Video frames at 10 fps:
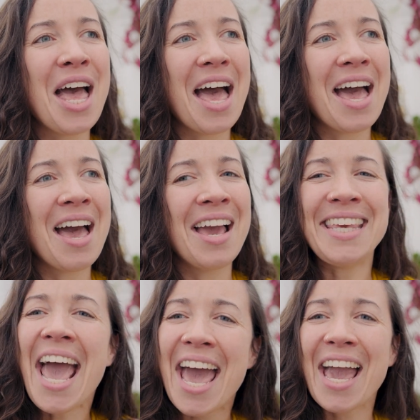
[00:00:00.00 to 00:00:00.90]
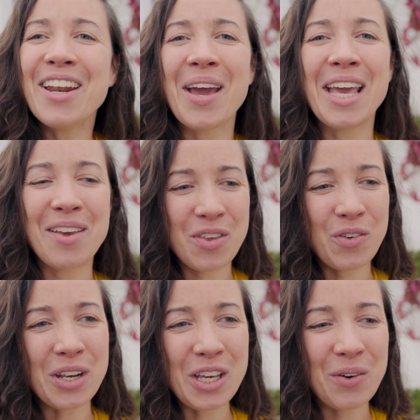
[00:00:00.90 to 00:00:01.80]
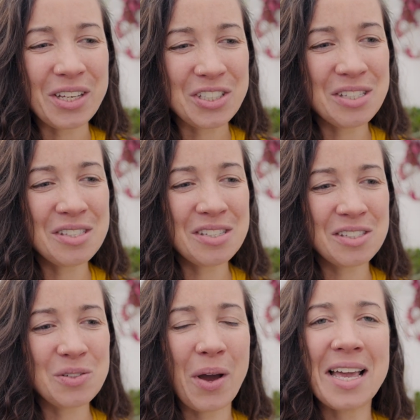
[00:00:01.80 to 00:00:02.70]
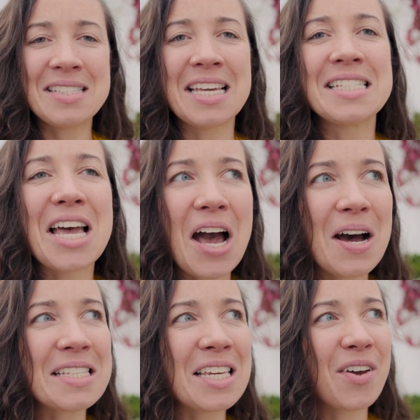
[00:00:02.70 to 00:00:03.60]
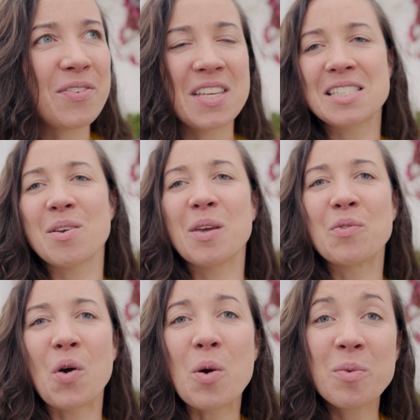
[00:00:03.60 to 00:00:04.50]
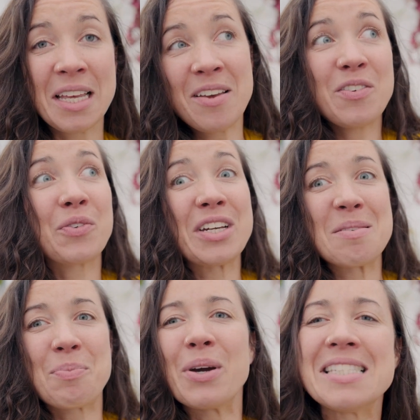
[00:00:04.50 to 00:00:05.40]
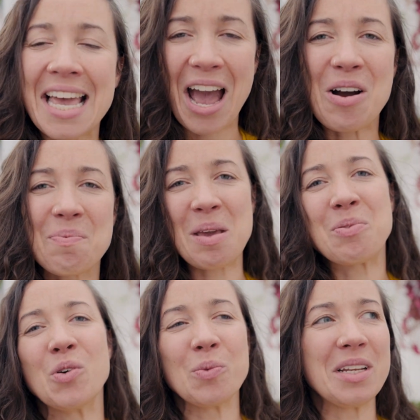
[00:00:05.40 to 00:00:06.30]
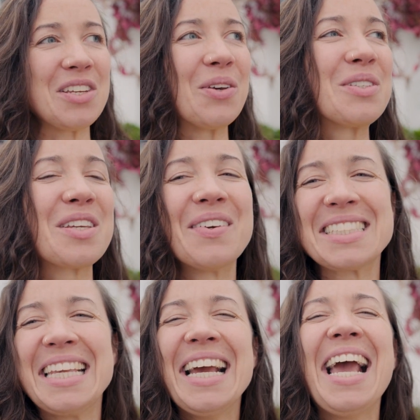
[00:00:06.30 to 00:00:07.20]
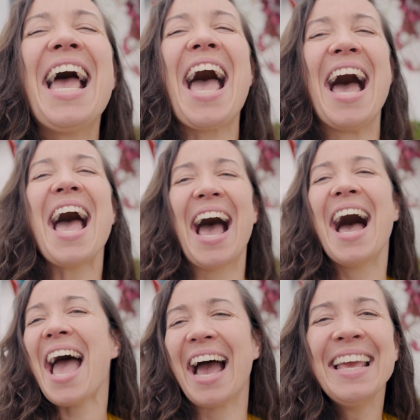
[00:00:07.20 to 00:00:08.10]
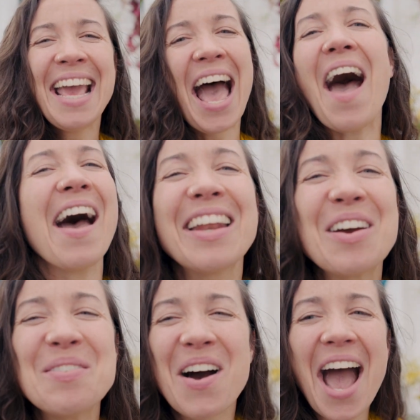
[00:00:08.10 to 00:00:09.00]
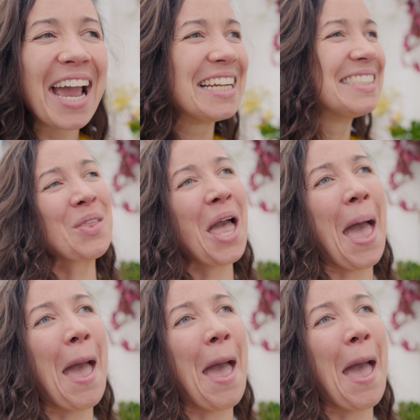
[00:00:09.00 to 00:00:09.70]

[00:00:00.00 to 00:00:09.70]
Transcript: Yeah, anyway, if you've got any questions, do not hesitate to ask. If I've said something wrong, feel free to point it out. People normally do, so it's I don't mind.